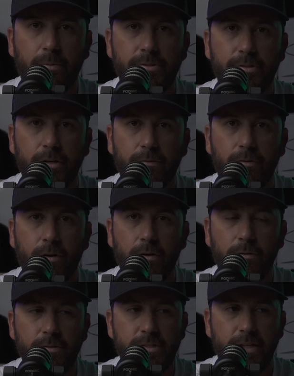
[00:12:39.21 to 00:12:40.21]
of stuff,
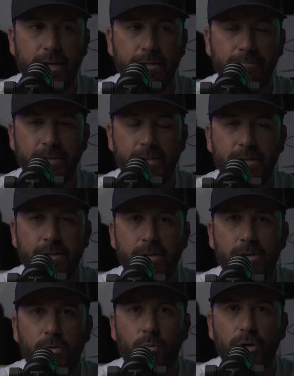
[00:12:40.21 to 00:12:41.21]
state,
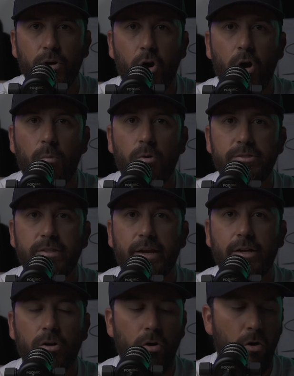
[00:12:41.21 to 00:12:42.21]
we almost
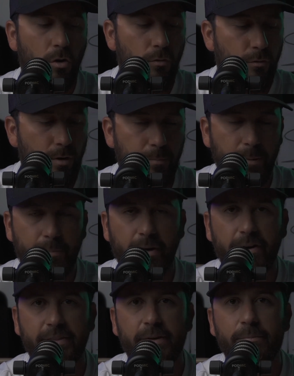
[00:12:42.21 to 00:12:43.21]
like
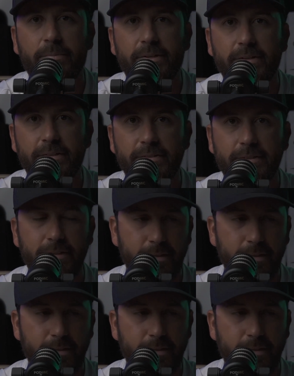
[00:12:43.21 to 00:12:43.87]
over-prepare them, because